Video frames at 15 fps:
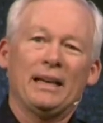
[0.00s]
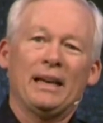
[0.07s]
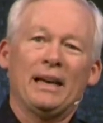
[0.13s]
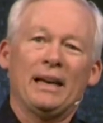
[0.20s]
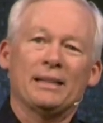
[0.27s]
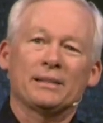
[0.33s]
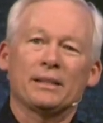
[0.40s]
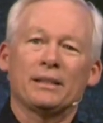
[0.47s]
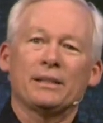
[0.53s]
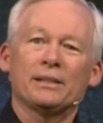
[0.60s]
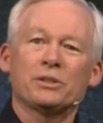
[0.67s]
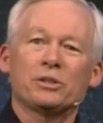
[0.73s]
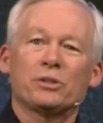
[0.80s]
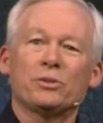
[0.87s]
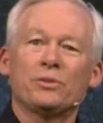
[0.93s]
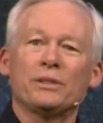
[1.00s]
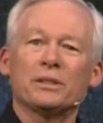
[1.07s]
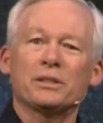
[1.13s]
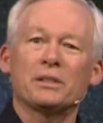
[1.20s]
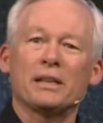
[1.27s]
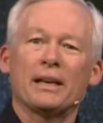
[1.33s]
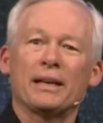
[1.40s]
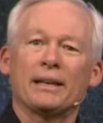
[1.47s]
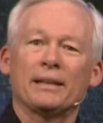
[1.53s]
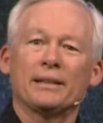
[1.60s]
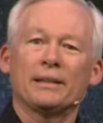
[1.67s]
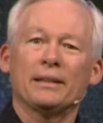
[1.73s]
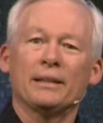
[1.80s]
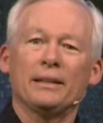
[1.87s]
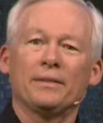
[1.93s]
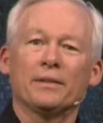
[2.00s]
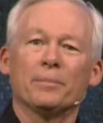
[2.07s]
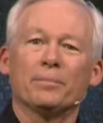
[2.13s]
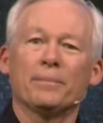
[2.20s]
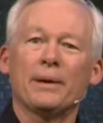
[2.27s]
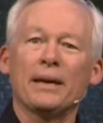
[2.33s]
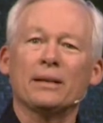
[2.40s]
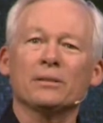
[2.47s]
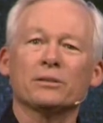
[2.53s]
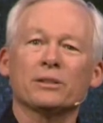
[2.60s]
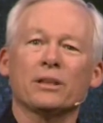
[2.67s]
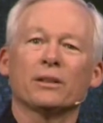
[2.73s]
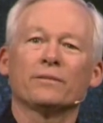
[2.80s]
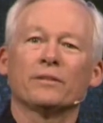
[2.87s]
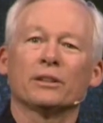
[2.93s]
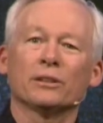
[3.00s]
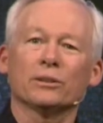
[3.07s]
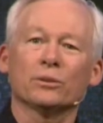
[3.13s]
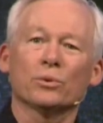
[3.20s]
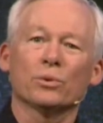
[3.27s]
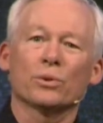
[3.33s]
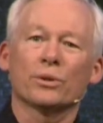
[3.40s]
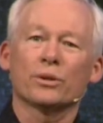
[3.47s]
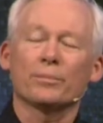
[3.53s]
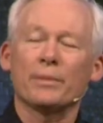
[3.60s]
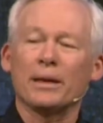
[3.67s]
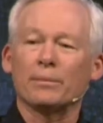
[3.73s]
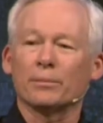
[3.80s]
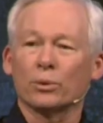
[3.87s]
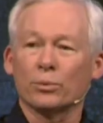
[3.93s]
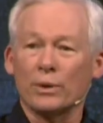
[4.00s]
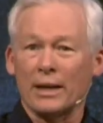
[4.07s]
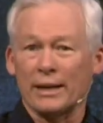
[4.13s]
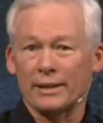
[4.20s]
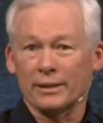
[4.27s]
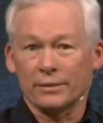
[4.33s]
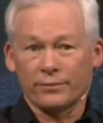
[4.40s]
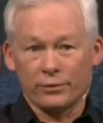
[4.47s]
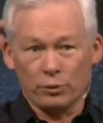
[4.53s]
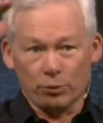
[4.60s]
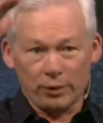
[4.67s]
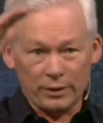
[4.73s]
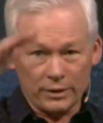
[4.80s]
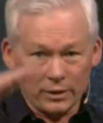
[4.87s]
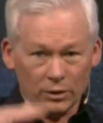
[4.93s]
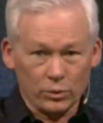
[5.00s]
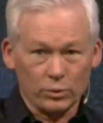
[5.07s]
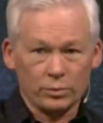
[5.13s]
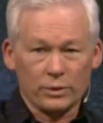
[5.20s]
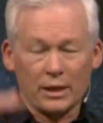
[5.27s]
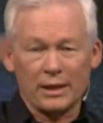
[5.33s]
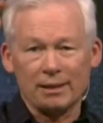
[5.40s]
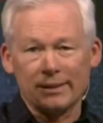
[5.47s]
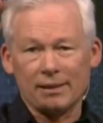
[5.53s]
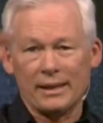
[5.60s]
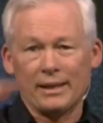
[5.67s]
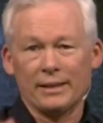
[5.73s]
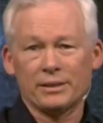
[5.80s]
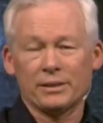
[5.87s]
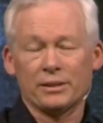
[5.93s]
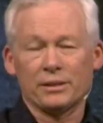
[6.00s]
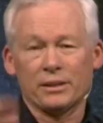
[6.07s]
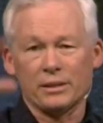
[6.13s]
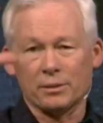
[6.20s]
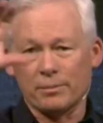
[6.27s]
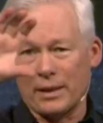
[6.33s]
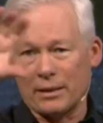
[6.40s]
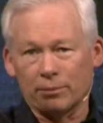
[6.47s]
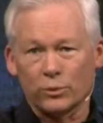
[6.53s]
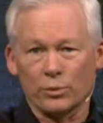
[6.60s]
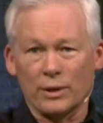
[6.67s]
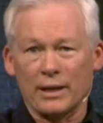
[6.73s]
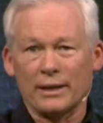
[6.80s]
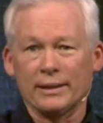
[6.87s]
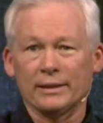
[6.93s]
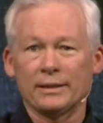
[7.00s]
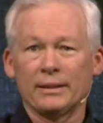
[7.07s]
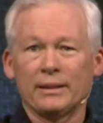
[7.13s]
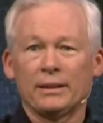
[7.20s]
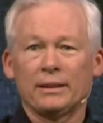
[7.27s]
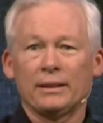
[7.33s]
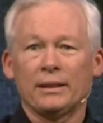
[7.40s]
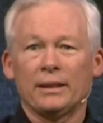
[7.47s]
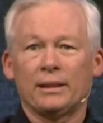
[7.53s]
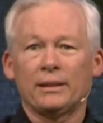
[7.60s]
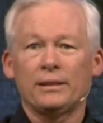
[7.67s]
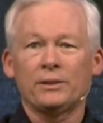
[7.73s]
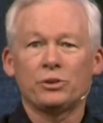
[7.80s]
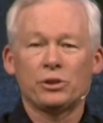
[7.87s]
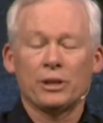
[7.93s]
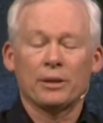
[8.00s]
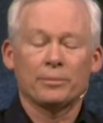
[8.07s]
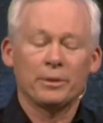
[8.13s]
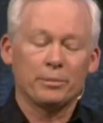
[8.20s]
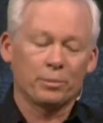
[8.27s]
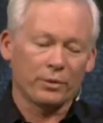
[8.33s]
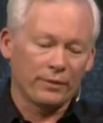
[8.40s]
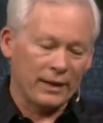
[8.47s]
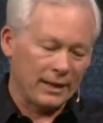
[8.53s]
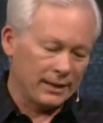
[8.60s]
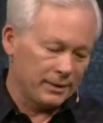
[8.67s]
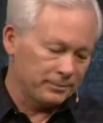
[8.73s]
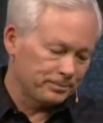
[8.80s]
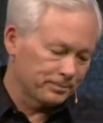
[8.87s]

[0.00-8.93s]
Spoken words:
As it is to this day, in the mount of the Lord, Mount Moriah, if you read the whole context, it says Mount Moriah, it shall be provided.